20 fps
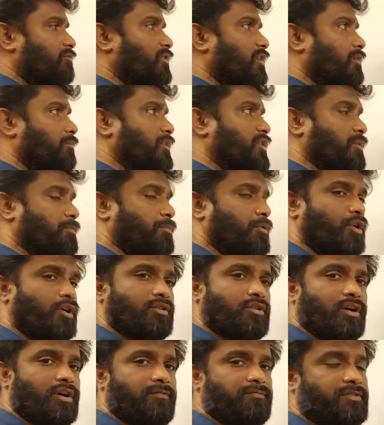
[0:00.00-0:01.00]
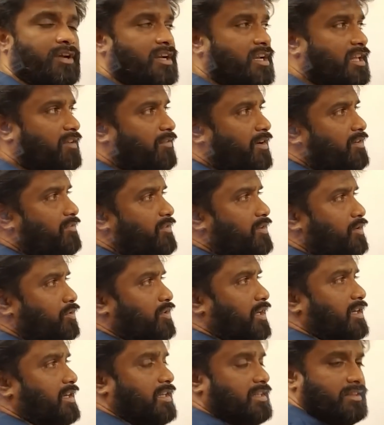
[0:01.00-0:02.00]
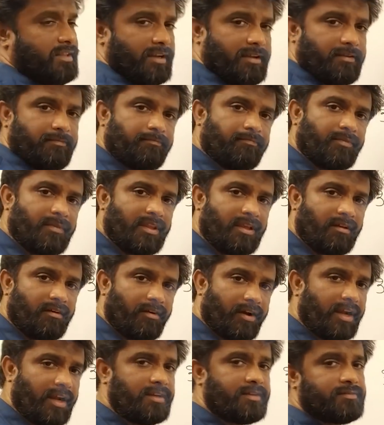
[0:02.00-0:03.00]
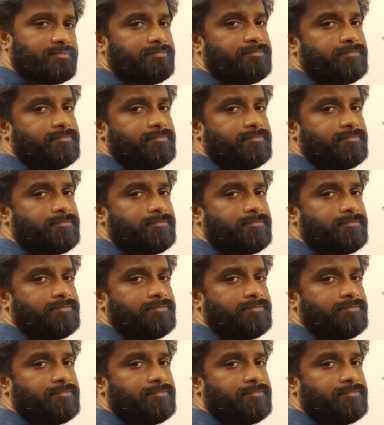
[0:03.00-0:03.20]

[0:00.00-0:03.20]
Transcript: will be the product of 35 into 33, right?